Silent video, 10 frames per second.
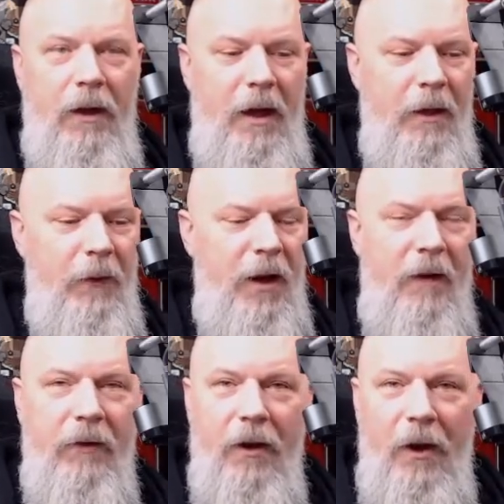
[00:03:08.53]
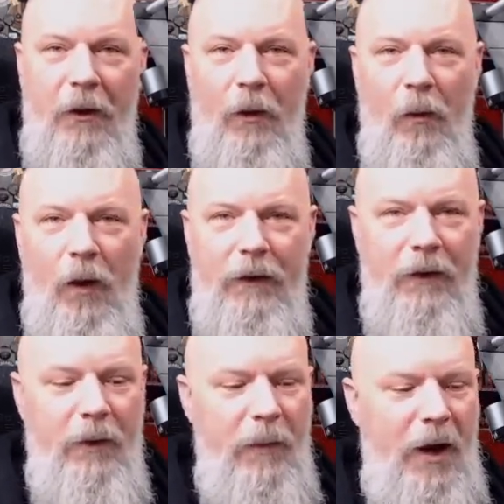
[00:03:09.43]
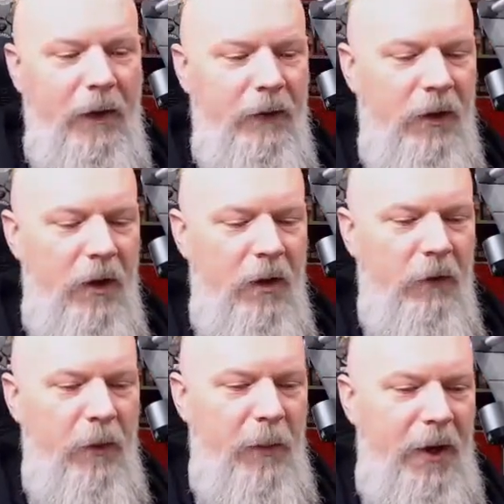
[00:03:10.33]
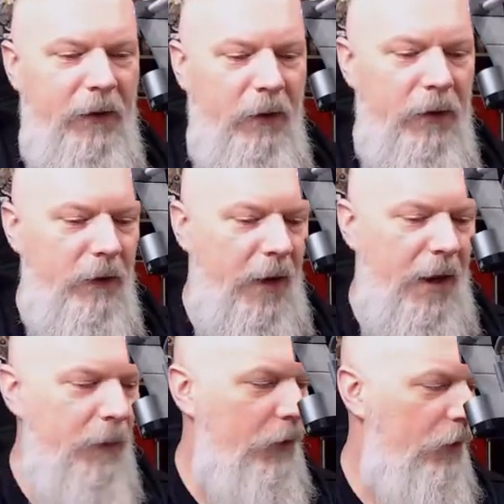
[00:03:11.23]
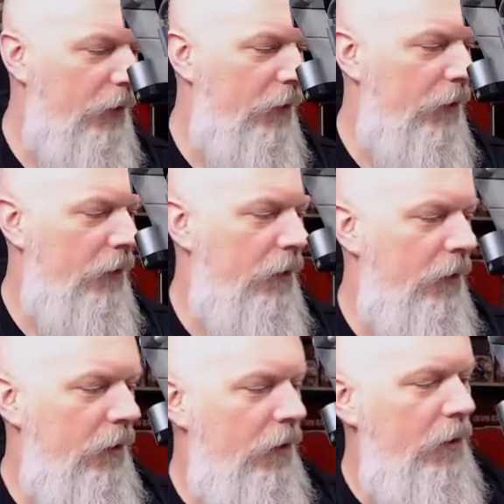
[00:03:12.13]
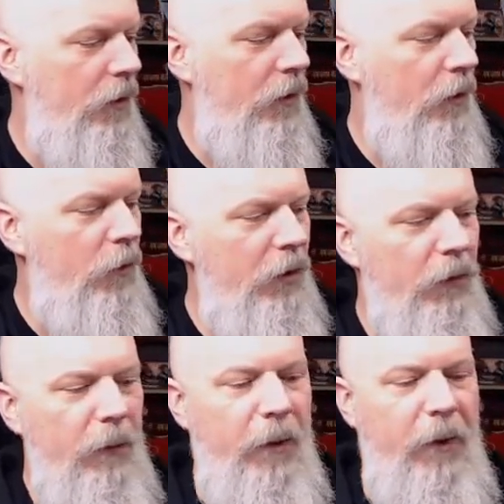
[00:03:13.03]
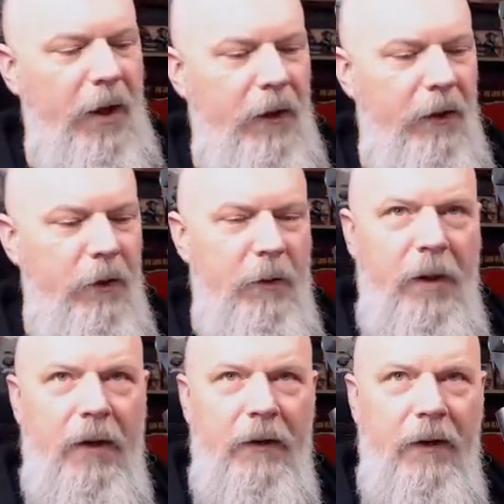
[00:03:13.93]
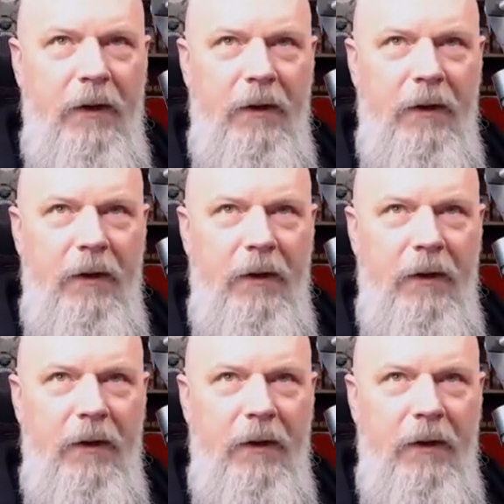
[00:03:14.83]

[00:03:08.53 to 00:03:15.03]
And we have another What's in the Box from Pestilence Labs. Creature from the Black Lagoon bust.